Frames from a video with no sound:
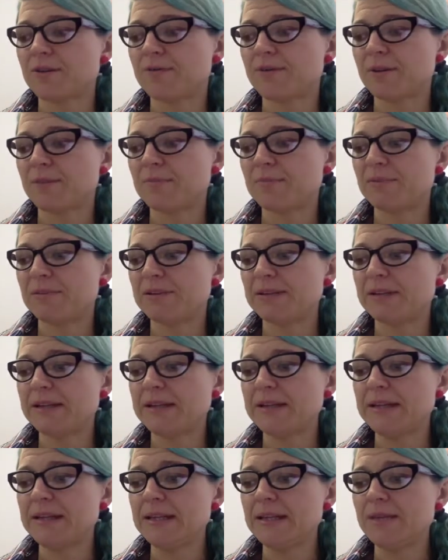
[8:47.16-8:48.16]

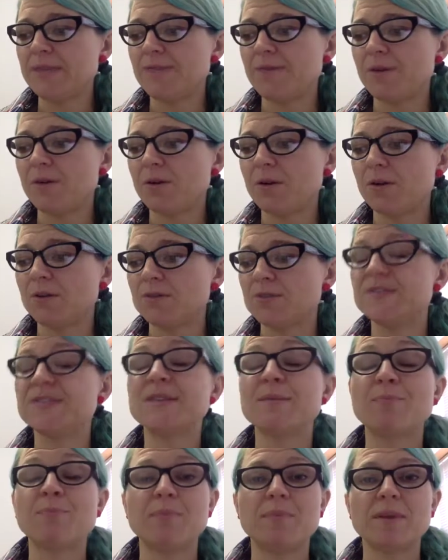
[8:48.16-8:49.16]
completely forgotten,
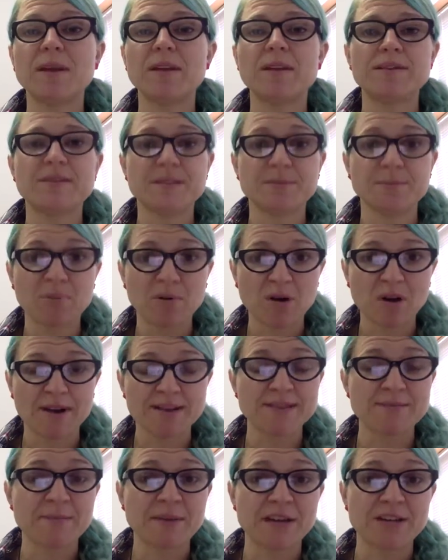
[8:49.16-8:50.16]

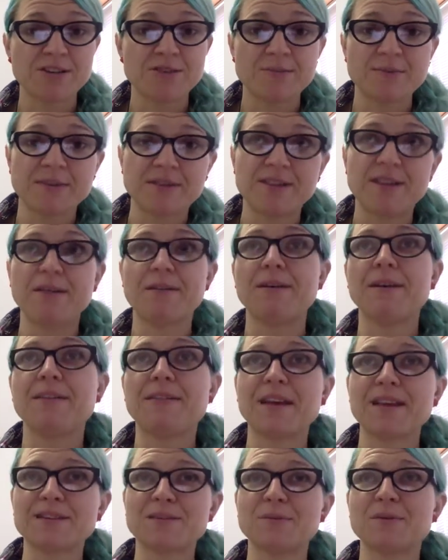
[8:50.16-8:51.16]
surprise management theory,
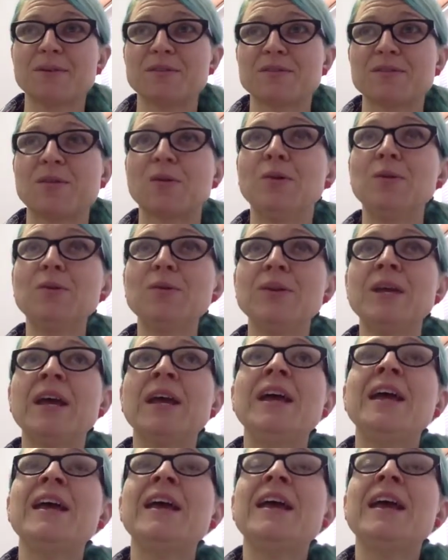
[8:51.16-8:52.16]
that's what it's called.
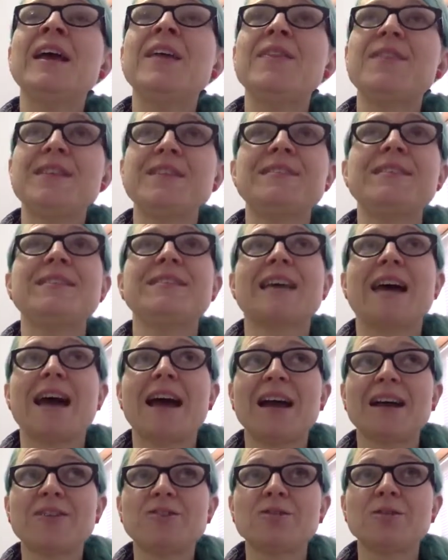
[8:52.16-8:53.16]
This is
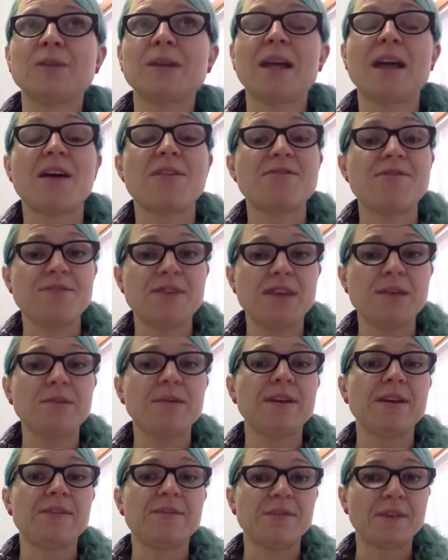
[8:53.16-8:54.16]
actually a
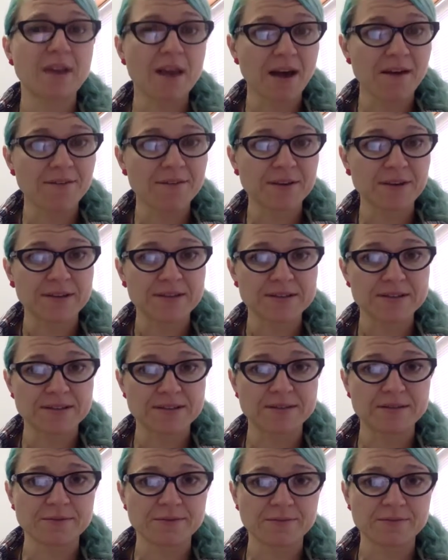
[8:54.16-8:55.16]
theory of
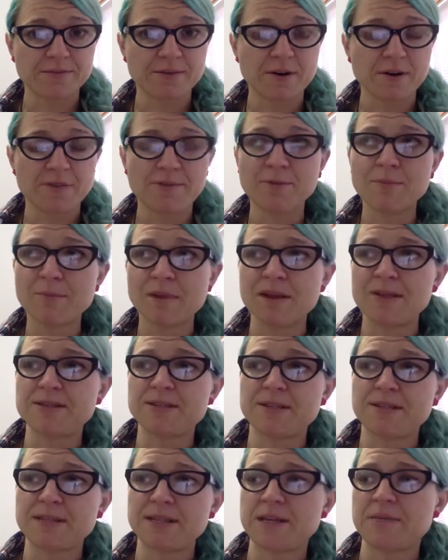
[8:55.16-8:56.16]
governance of
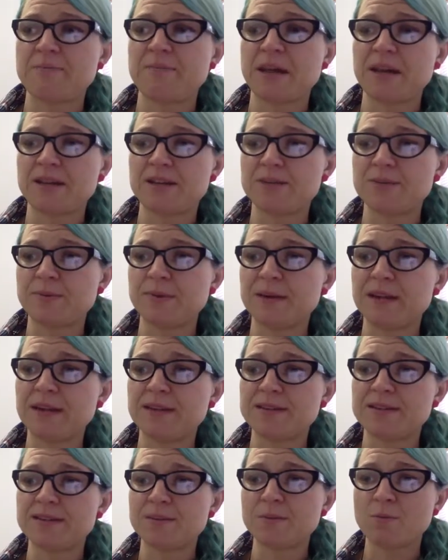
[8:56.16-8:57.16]
emergency management.
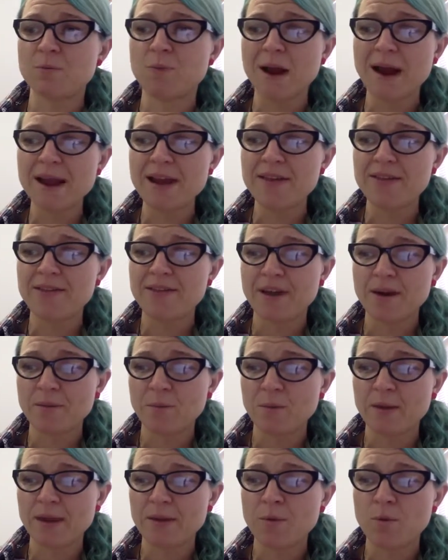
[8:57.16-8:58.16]
It's the way that
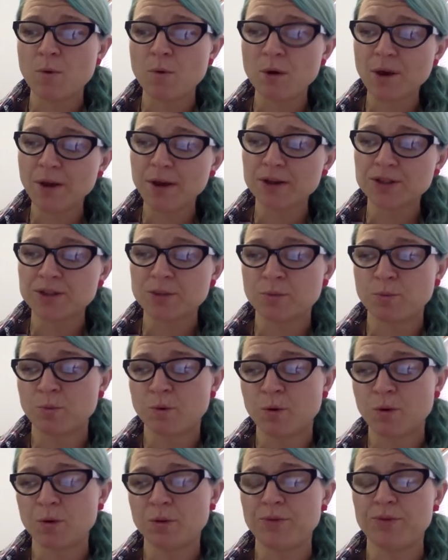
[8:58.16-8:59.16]
we work
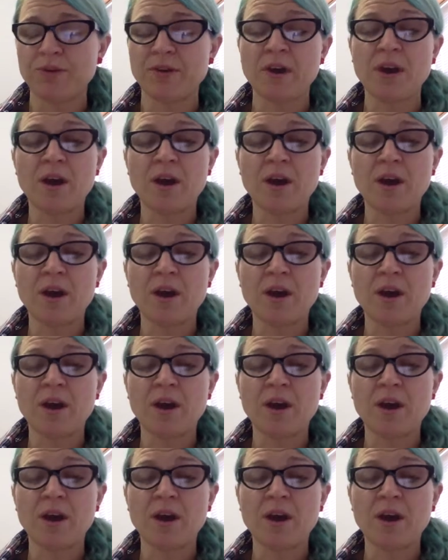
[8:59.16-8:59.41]
towards